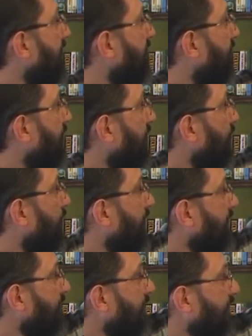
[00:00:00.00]
The falling
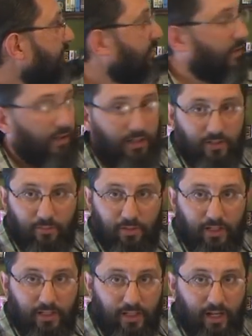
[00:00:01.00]
away that's necessary to
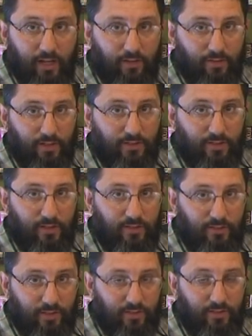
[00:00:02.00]
bring in the Antichrist
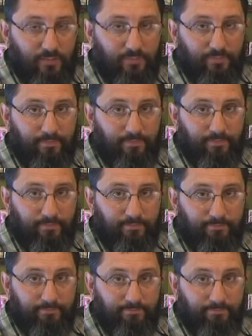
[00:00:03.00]
system
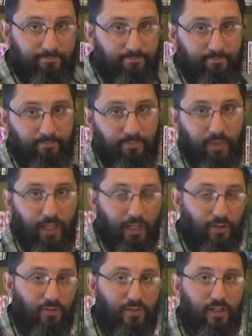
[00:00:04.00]

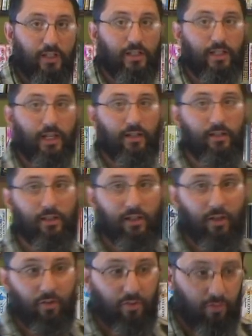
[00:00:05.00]
and you study again
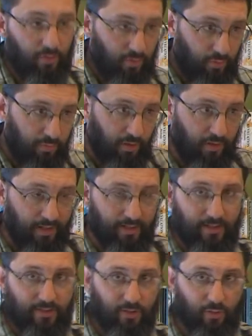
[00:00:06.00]
who brought
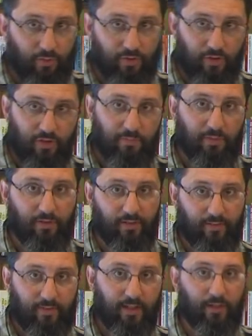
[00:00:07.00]
in this whole church
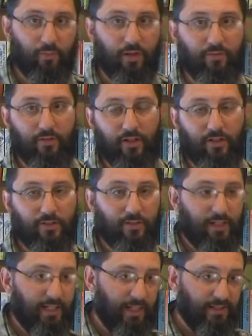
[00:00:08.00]
building thing and whatever
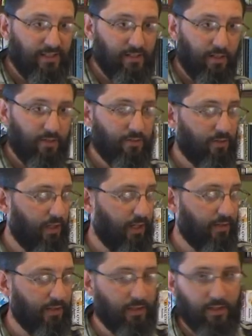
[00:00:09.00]
else, late 1800s, a
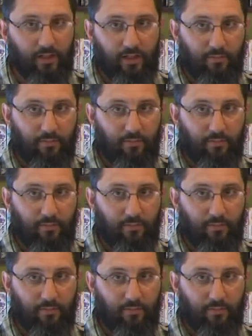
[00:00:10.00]
lot of the